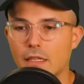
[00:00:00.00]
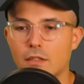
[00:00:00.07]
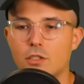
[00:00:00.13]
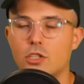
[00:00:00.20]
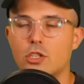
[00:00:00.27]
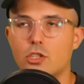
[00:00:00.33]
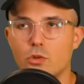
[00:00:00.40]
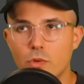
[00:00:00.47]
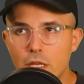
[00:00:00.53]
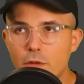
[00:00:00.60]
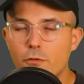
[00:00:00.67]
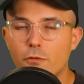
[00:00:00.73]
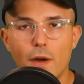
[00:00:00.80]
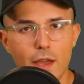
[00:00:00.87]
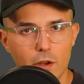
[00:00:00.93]
Street
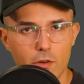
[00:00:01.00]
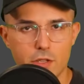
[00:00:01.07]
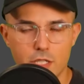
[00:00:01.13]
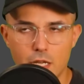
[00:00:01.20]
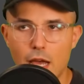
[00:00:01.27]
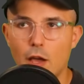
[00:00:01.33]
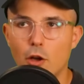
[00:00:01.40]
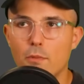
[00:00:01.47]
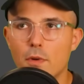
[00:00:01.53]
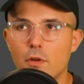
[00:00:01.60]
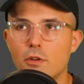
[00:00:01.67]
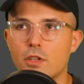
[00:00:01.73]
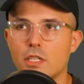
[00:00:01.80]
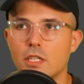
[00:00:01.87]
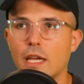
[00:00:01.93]
Fighter style
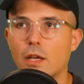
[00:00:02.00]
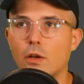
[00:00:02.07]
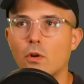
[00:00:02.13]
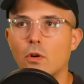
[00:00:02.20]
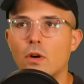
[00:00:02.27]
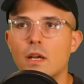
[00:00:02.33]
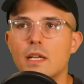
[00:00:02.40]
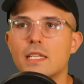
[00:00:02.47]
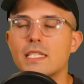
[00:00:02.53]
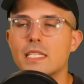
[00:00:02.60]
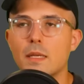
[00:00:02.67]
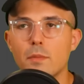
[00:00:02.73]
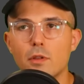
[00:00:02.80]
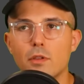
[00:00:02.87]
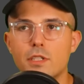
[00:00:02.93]
motorcycle,
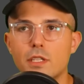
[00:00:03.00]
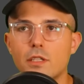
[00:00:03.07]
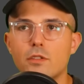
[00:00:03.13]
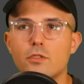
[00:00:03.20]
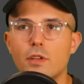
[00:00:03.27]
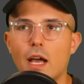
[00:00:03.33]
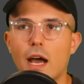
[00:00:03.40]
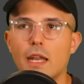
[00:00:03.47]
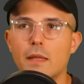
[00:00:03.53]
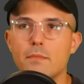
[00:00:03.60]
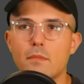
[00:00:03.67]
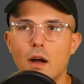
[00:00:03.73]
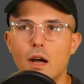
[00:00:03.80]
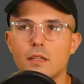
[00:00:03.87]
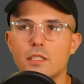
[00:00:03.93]
similar to the Ducati
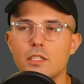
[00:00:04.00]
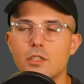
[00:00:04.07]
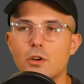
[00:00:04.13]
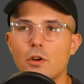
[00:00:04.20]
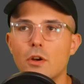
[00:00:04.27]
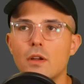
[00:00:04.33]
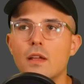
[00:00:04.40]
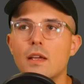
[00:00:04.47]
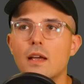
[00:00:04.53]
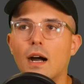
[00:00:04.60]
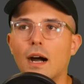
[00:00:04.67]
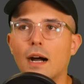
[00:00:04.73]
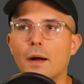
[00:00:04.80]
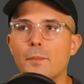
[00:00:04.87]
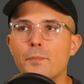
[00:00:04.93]
Monster.
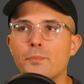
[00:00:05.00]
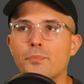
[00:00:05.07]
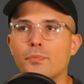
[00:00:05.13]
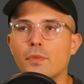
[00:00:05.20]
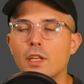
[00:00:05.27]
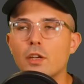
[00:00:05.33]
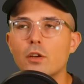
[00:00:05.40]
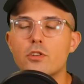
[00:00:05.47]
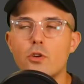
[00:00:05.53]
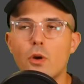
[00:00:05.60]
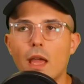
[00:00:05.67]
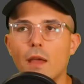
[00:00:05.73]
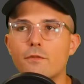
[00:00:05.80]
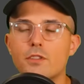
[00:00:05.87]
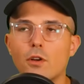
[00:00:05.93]

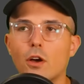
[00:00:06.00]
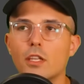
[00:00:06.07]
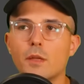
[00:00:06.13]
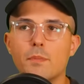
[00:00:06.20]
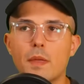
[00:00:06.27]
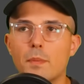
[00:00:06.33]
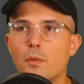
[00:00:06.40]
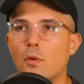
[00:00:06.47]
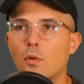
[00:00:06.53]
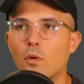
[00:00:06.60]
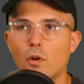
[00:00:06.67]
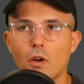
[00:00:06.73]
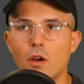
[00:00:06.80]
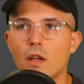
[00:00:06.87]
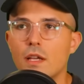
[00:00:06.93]
Triumph saw that people
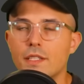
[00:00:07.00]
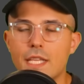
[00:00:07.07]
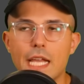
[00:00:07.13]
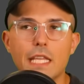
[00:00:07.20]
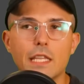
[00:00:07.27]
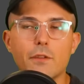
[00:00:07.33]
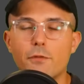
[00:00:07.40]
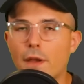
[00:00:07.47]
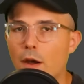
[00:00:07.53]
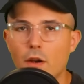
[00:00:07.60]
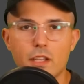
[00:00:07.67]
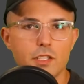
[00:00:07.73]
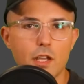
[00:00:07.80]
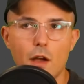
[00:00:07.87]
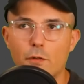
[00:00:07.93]
were taking the
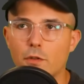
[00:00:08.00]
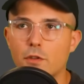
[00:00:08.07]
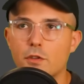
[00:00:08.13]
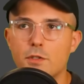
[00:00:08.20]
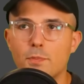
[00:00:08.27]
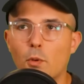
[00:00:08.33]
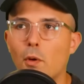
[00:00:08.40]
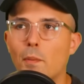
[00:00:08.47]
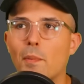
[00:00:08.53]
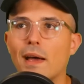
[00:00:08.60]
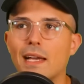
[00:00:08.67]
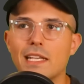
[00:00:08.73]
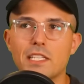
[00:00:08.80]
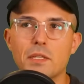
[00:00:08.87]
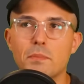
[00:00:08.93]
fairings off of their sport
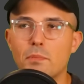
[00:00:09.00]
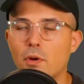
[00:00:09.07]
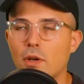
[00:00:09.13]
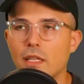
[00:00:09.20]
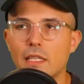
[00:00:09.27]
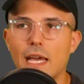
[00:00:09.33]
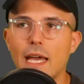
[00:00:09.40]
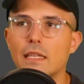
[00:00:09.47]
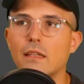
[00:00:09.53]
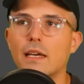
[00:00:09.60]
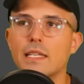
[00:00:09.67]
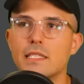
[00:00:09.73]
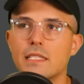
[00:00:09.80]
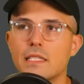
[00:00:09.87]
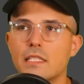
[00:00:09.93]
bikes and putting the
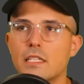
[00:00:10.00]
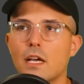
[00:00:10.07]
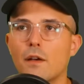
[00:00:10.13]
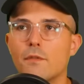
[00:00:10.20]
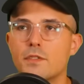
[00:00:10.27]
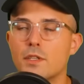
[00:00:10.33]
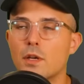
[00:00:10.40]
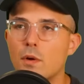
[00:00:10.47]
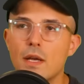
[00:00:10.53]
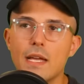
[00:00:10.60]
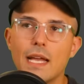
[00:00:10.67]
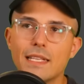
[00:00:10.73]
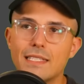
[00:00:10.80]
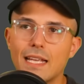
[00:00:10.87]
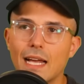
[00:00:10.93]
headlights and stuff. So,
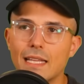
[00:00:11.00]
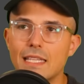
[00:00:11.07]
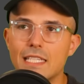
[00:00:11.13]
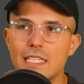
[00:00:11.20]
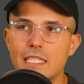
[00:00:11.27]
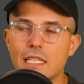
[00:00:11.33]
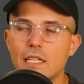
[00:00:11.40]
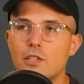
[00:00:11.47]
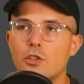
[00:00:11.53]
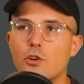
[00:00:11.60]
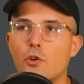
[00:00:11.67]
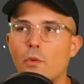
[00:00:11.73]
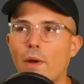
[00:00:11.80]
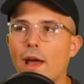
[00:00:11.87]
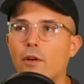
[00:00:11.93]
it's got the
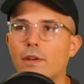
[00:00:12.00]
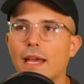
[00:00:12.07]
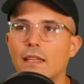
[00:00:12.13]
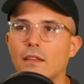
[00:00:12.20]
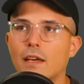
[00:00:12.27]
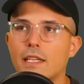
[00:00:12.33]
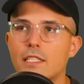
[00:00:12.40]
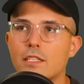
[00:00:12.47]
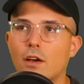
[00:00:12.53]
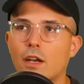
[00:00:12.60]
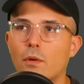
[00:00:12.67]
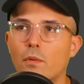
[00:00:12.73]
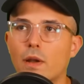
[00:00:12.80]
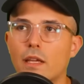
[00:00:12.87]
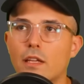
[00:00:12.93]
signature round headlights on
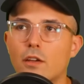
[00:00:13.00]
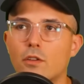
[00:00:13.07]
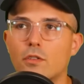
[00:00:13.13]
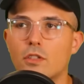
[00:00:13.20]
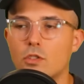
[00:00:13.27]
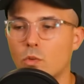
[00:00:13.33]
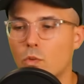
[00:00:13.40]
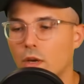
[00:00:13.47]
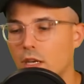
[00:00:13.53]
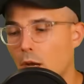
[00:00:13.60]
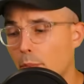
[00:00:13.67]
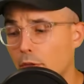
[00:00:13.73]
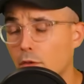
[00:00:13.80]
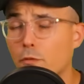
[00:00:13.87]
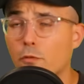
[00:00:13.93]
it right here, the twin
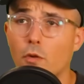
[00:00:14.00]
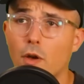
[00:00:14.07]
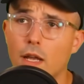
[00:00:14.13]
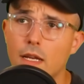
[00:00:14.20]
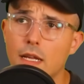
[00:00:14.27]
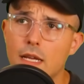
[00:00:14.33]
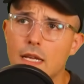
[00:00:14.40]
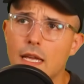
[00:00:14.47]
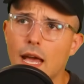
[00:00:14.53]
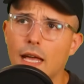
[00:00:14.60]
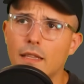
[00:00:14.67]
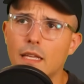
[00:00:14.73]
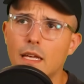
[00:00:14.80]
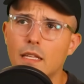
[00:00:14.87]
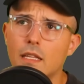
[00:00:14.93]
up at the front.
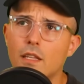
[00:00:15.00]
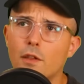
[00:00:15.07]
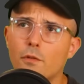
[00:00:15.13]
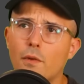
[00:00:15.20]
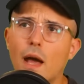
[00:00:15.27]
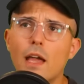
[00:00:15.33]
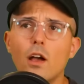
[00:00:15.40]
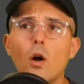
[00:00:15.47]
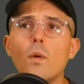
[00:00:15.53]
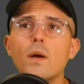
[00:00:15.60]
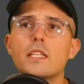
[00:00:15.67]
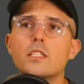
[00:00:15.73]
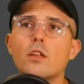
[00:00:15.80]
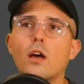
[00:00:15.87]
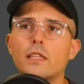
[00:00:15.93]
And then, I
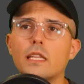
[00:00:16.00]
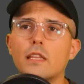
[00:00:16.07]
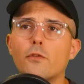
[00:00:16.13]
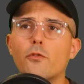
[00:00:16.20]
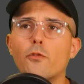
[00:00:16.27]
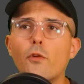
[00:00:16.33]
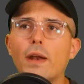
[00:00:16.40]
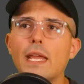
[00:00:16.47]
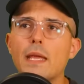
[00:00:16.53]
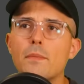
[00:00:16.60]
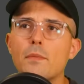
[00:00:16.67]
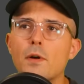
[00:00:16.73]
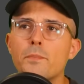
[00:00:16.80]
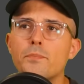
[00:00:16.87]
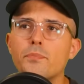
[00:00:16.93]
always thought that the
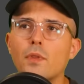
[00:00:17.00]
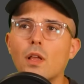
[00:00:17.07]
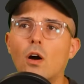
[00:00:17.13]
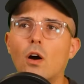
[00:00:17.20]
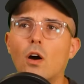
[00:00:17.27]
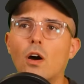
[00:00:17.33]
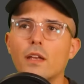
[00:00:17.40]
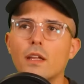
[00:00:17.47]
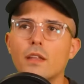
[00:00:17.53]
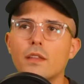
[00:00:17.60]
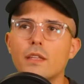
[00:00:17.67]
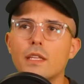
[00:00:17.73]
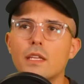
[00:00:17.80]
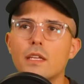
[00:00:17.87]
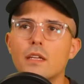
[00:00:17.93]
frame on
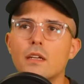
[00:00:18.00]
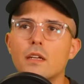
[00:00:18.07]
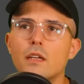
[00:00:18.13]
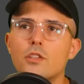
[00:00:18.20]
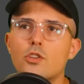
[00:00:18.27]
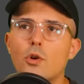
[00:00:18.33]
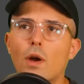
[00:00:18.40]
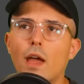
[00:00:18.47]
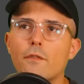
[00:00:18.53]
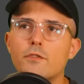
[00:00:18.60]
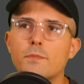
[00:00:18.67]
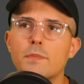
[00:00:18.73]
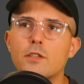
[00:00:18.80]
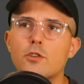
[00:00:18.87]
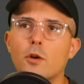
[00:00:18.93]
the Triumph
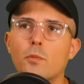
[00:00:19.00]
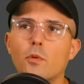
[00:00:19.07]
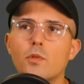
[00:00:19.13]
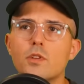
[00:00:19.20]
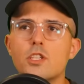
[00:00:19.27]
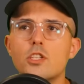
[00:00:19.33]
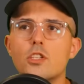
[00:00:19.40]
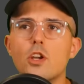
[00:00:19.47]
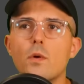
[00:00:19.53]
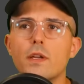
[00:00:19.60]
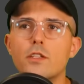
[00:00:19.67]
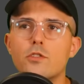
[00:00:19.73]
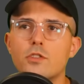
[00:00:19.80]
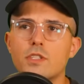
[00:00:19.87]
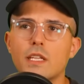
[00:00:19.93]
Speed Triple was so
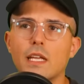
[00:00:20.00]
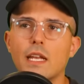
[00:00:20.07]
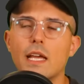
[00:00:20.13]
interesting.